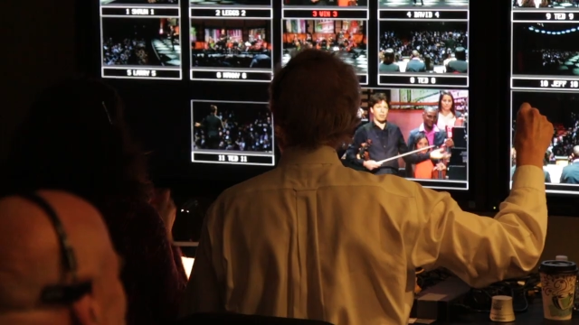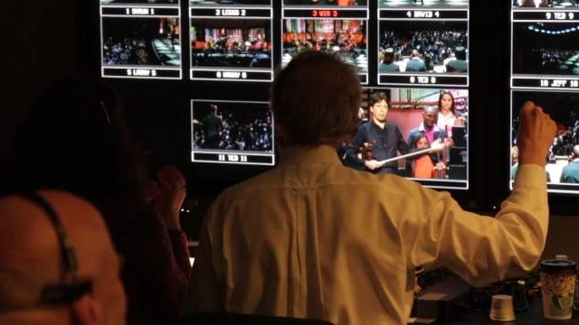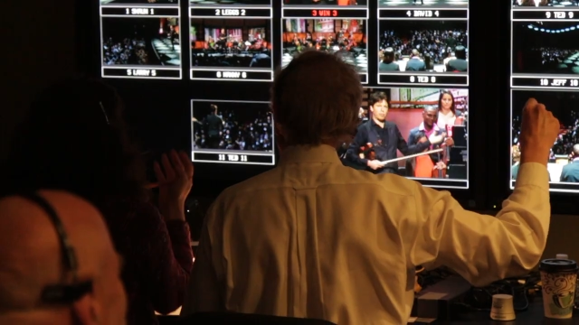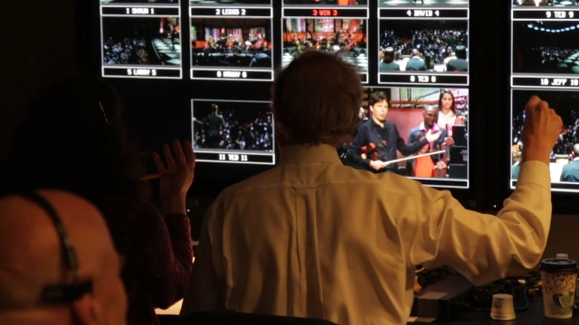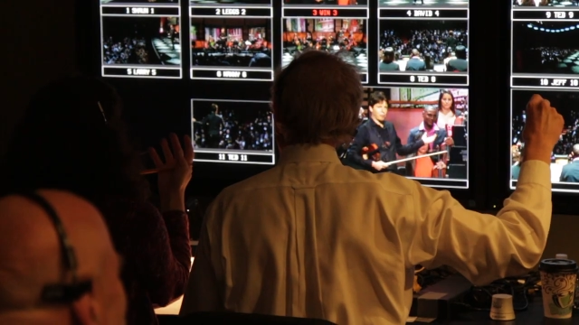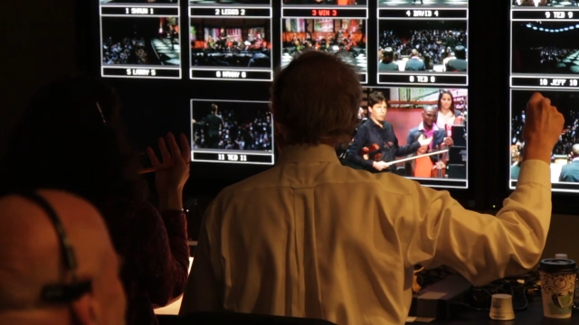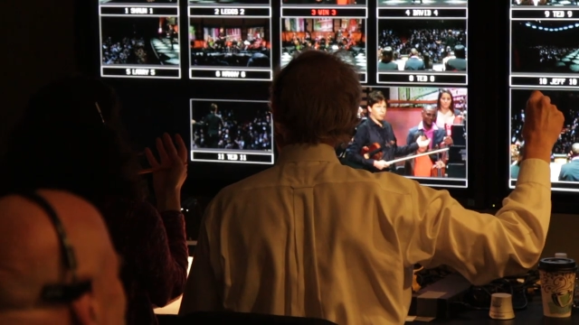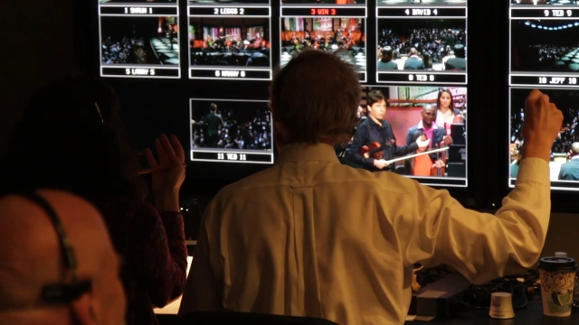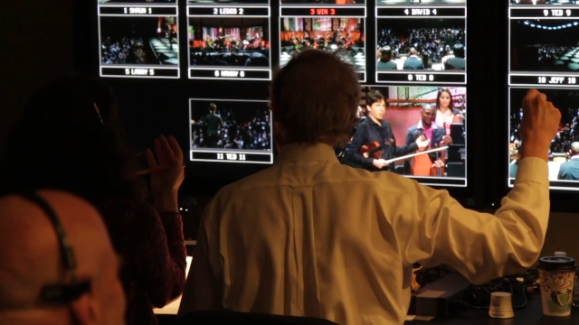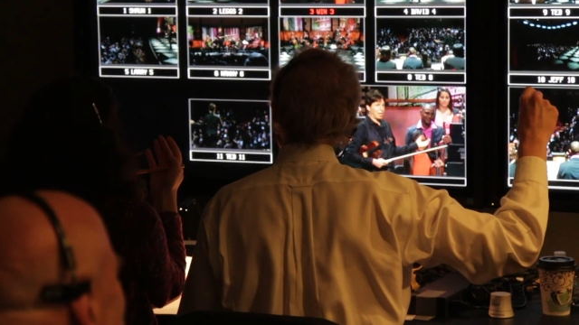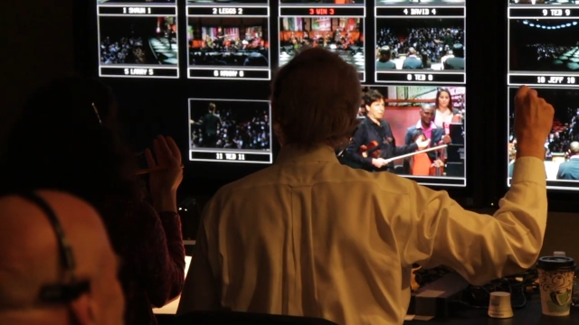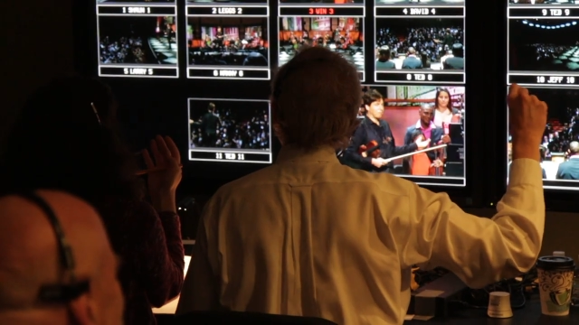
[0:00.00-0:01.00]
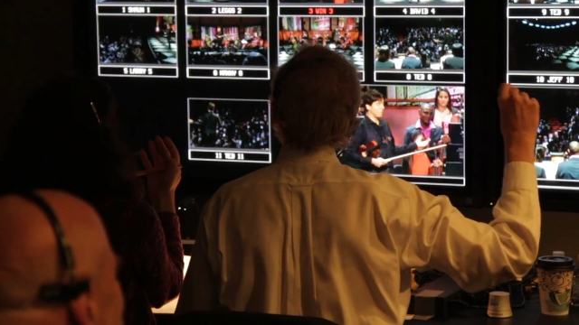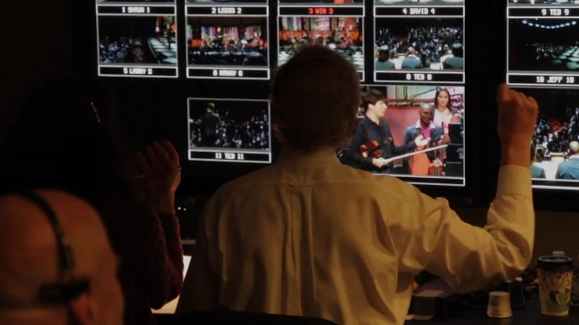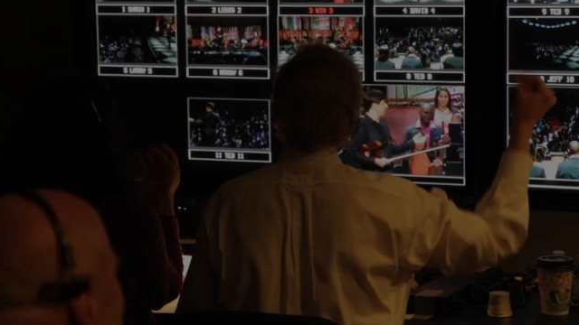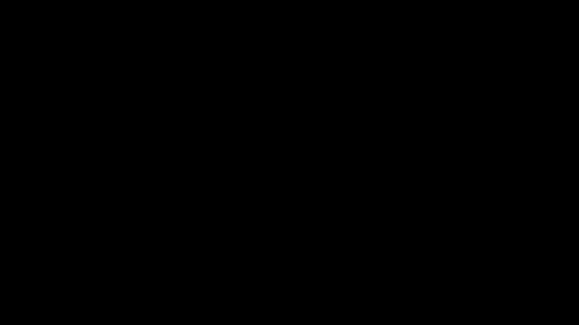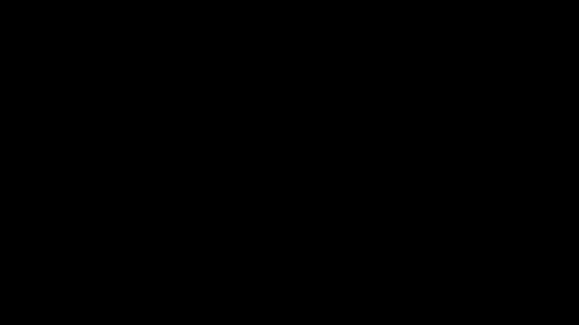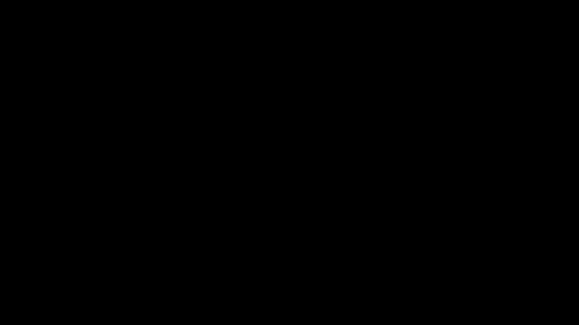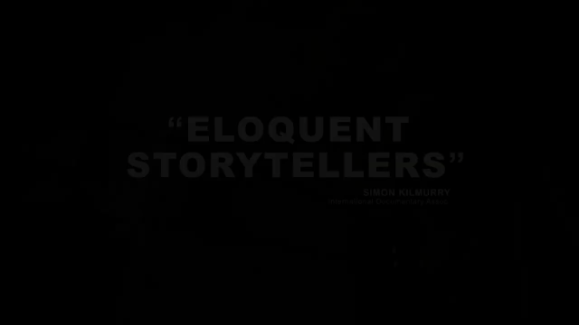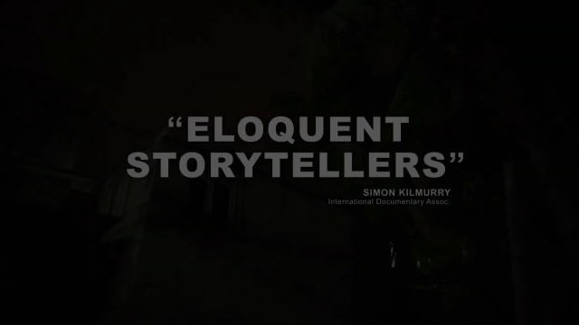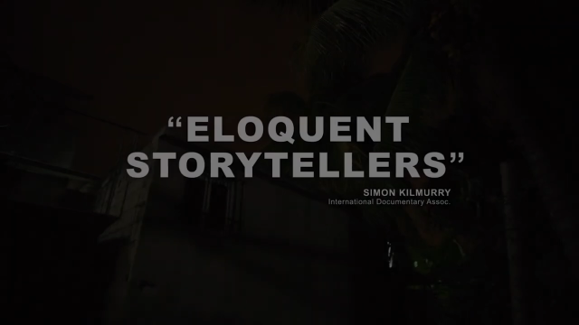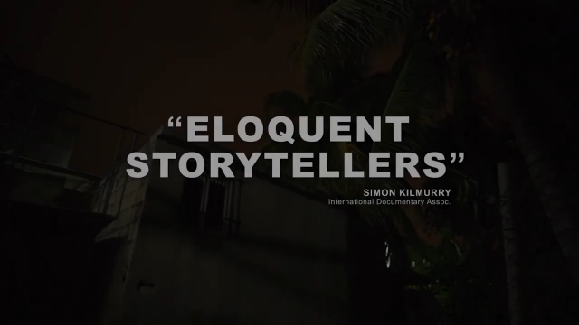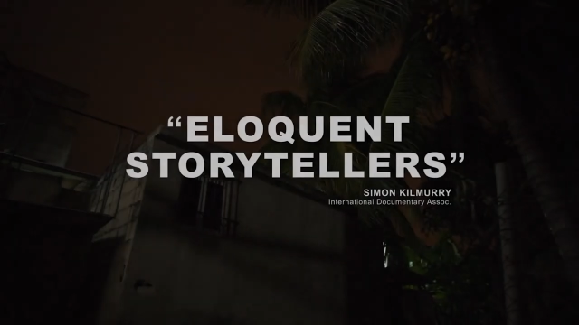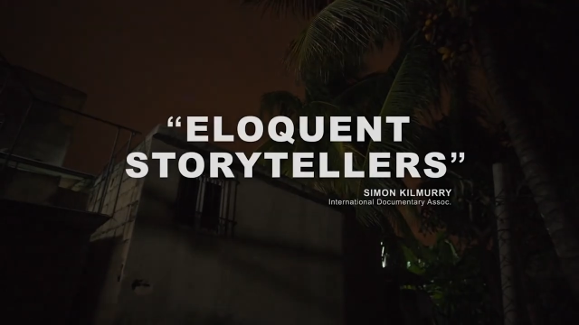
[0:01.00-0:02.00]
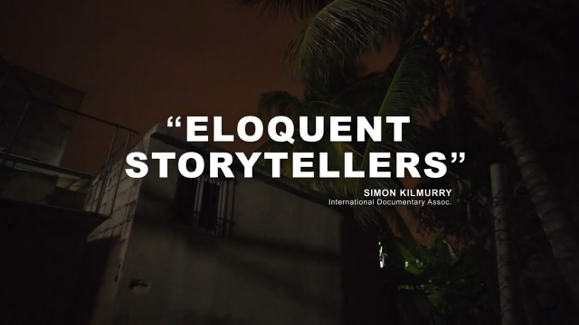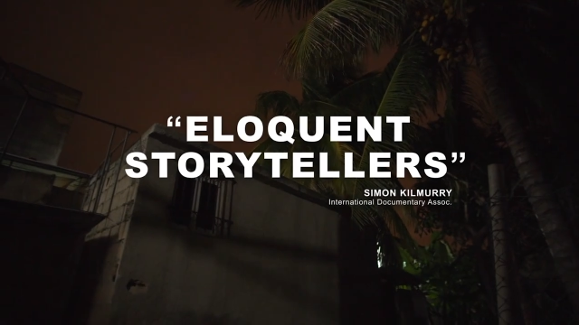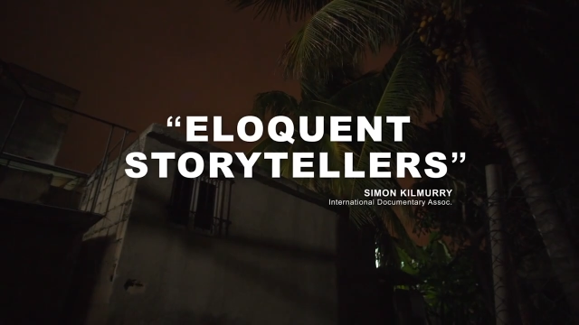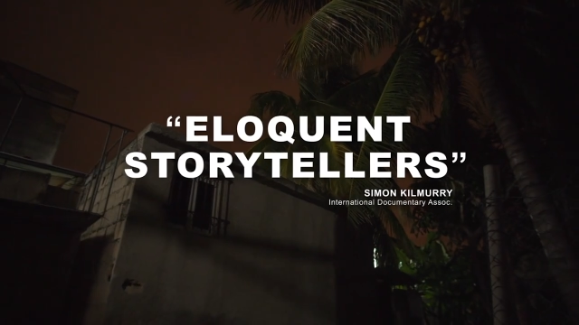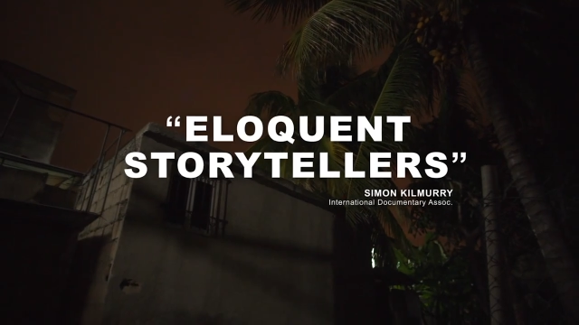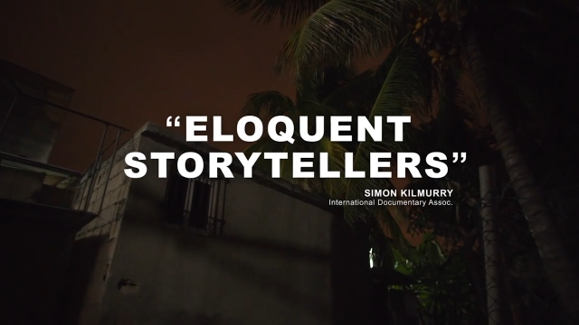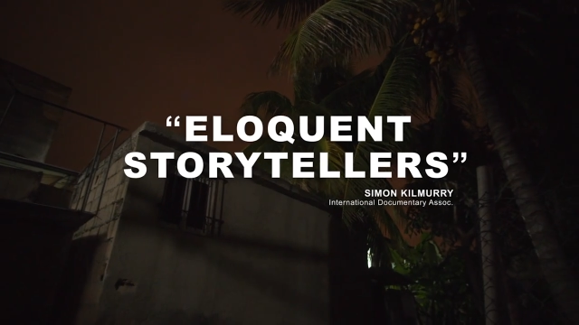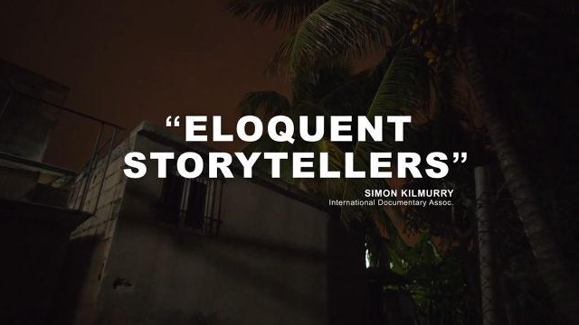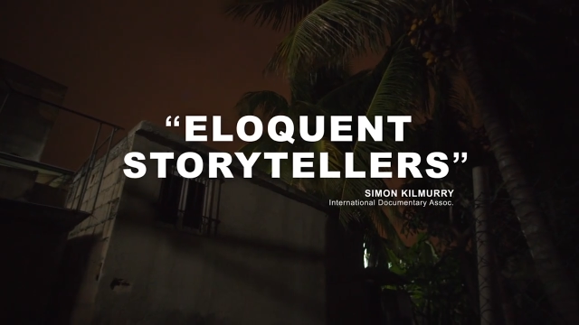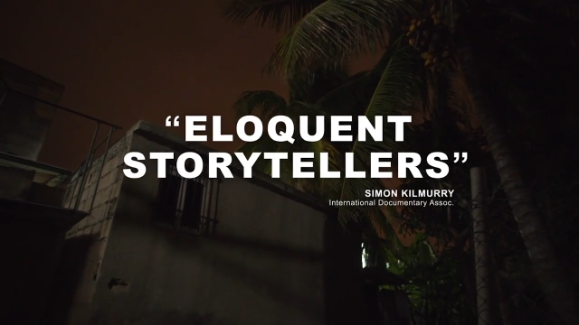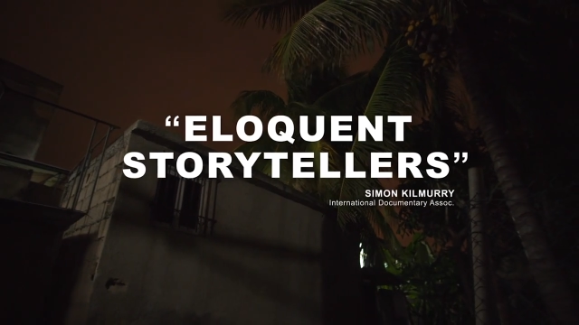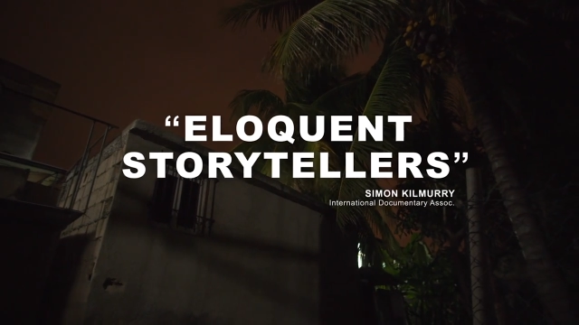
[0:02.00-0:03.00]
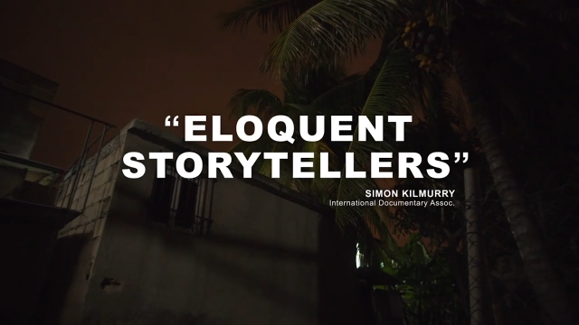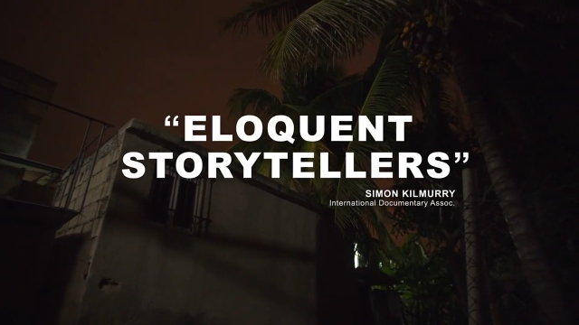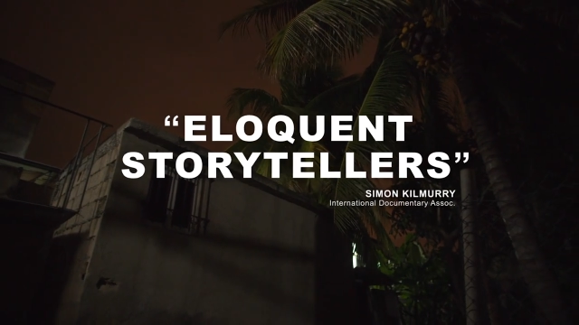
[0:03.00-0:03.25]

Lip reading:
No face is visible, so there are no lips to read.